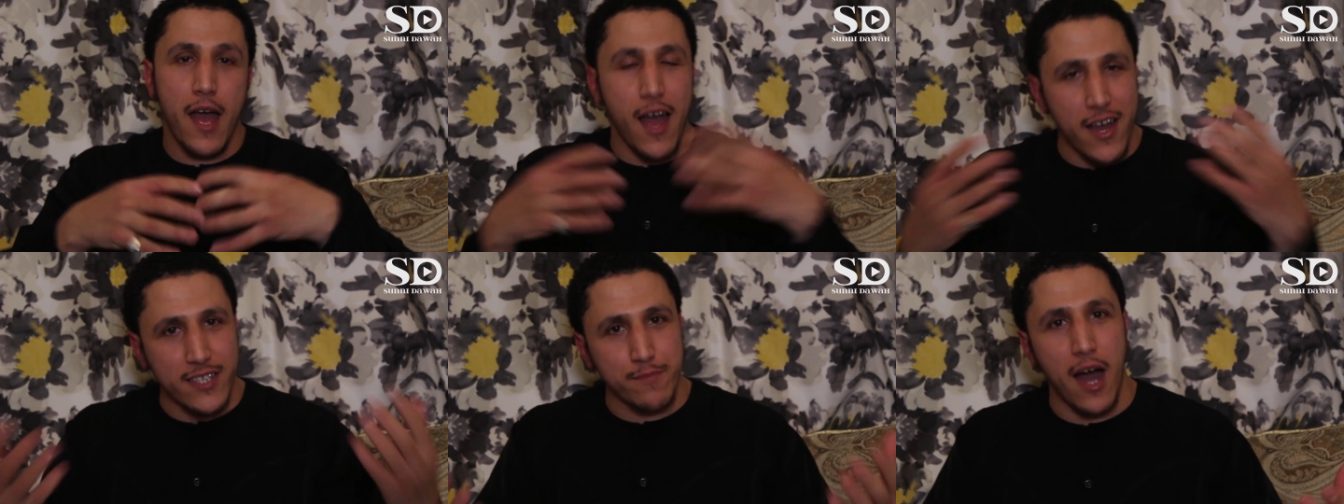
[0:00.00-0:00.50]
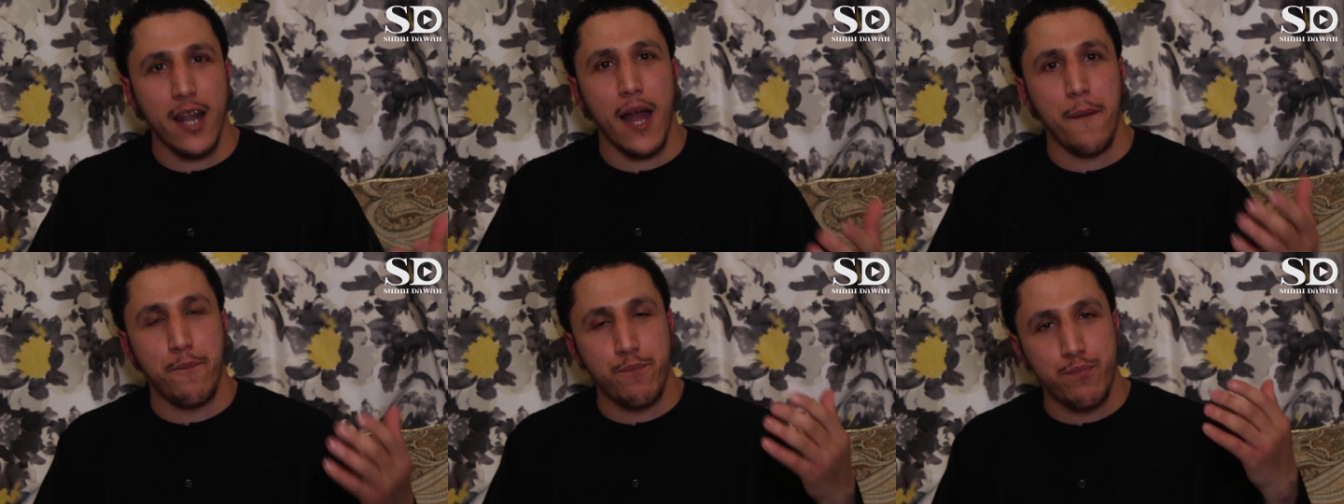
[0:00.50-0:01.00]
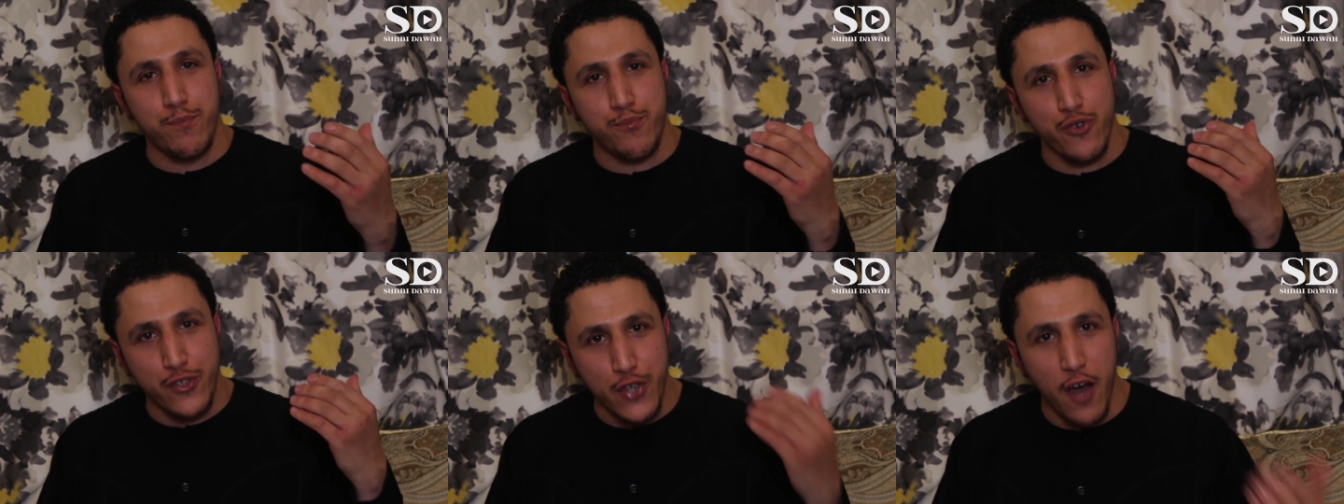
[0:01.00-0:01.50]
As may Allah
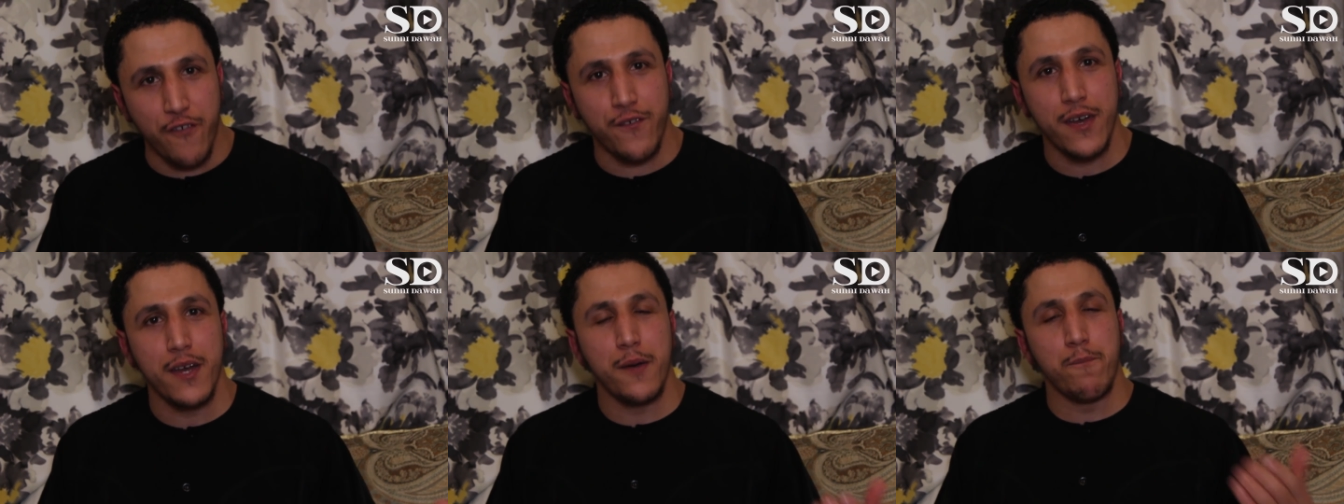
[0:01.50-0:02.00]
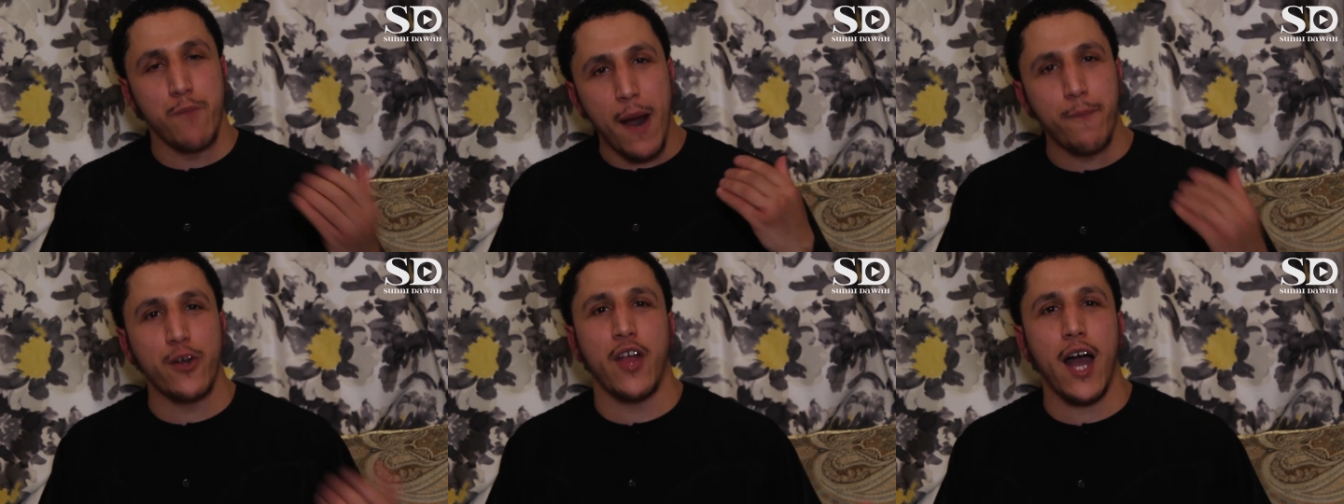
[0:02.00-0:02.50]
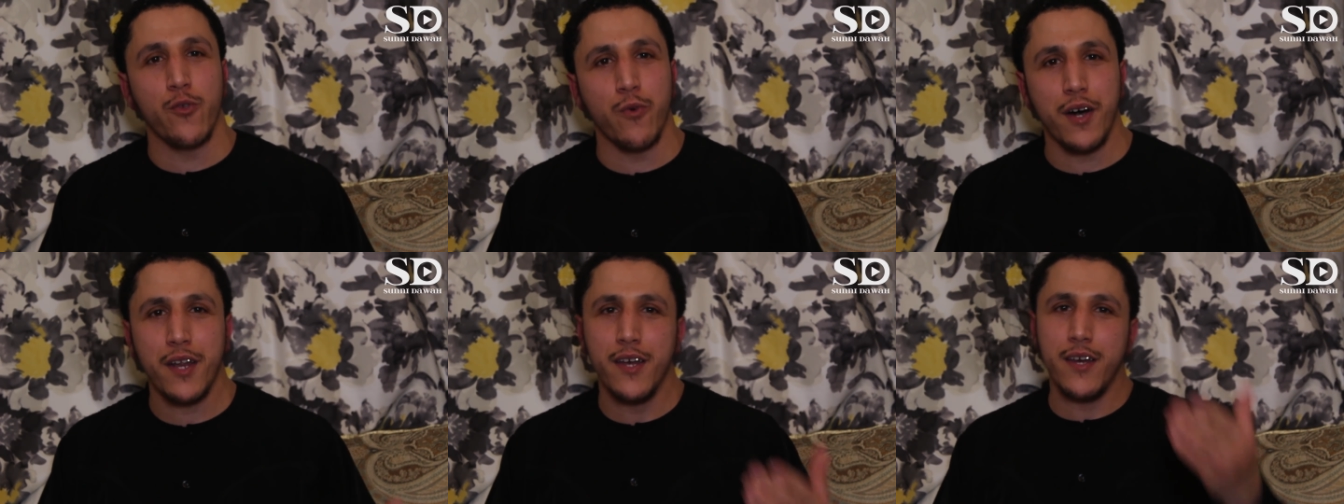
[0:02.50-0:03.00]
preserve my brother
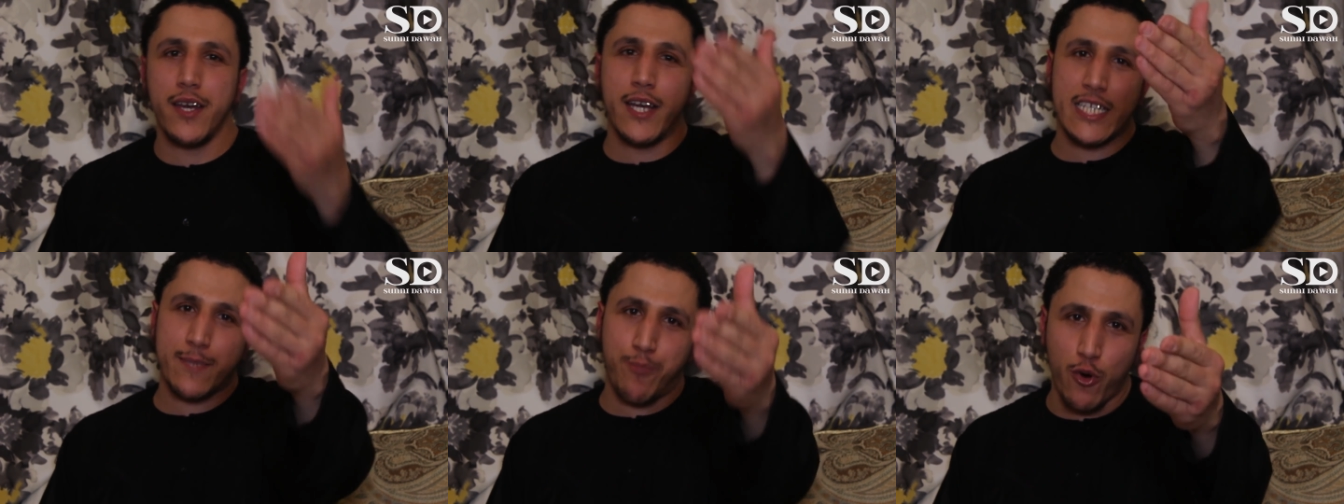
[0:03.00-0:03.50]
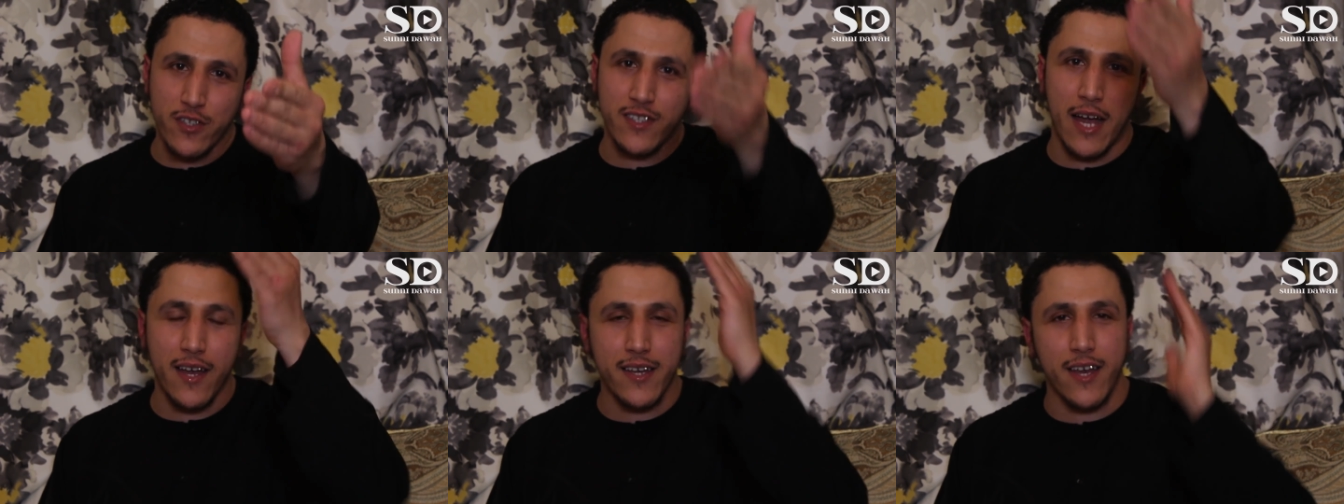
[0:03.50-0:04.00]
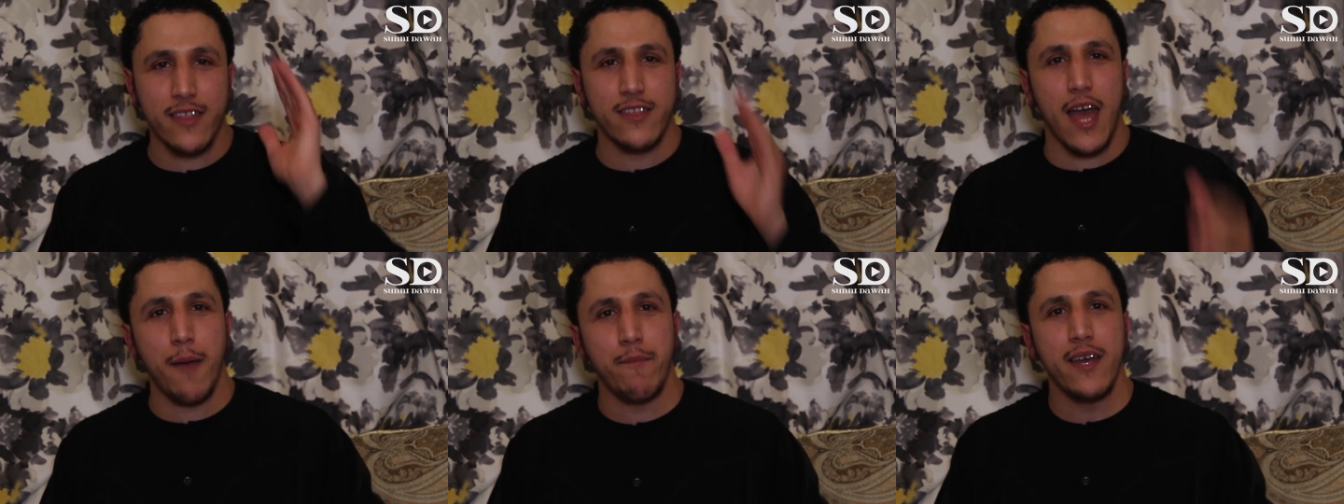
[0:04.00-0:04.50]
Anwar, exposed the
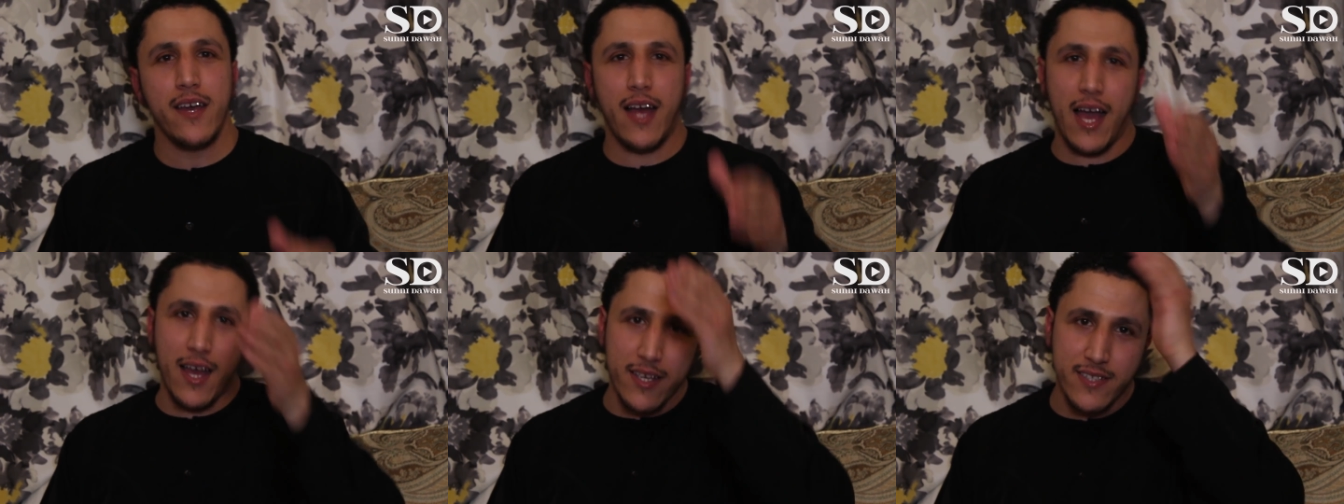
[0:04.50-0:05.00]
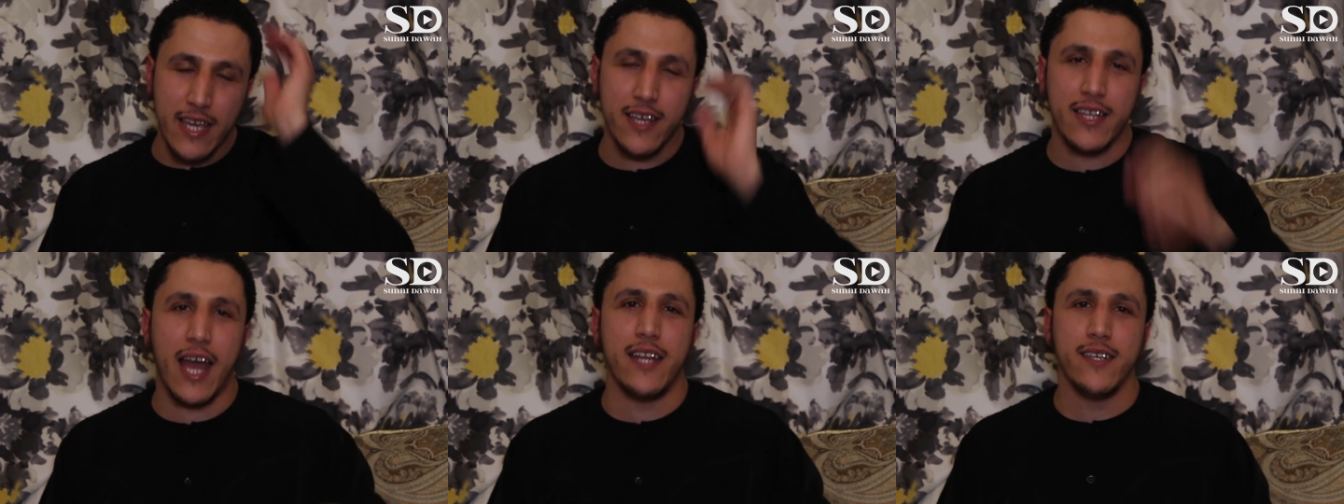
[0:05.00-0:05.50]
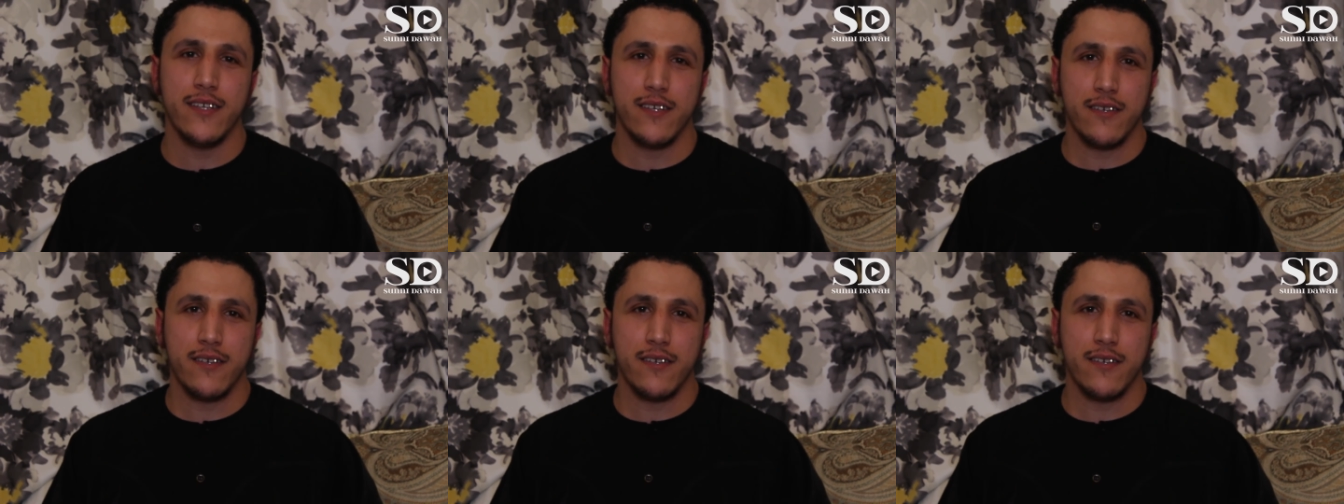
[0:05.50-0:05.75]
Kadda uh, Sayyid Ali.